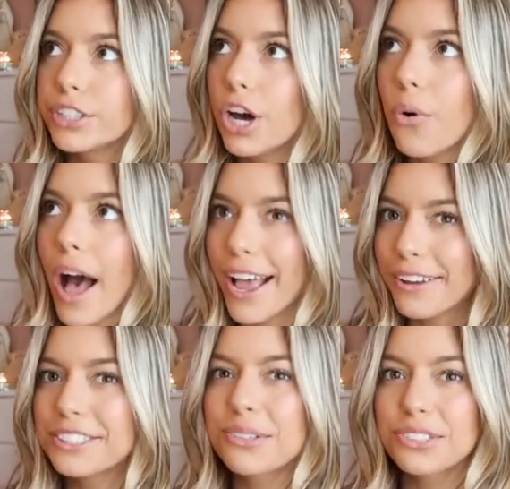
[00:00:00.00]
So I
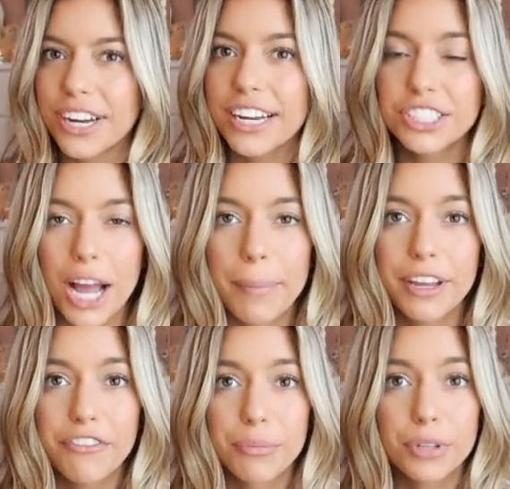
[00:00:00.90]
also try
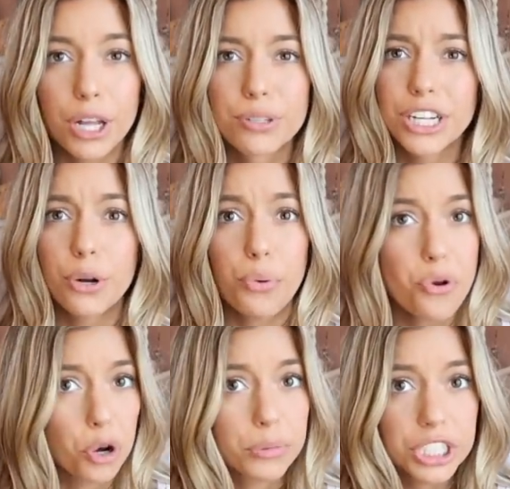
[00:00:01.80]
shopping from clothes I don't
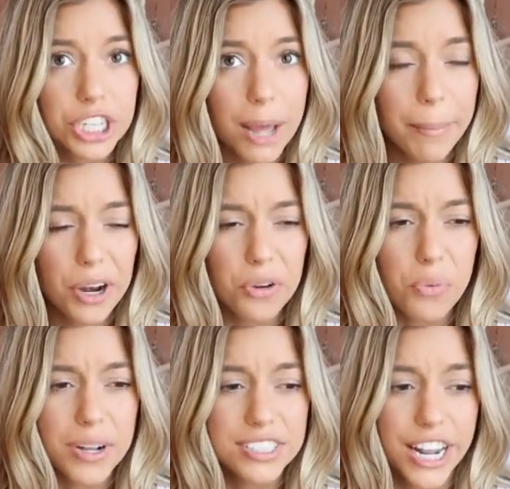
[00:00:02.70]
normally shop at, or
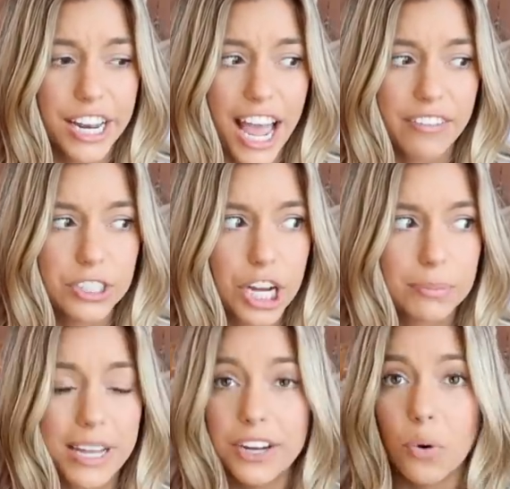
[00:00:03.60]
the ones that I haven't
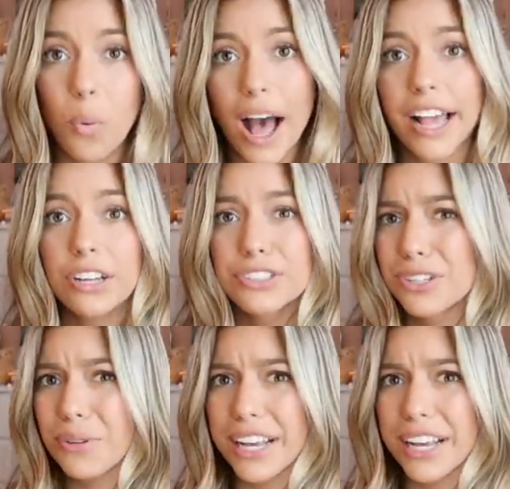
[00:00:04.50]
shopped at in a while. So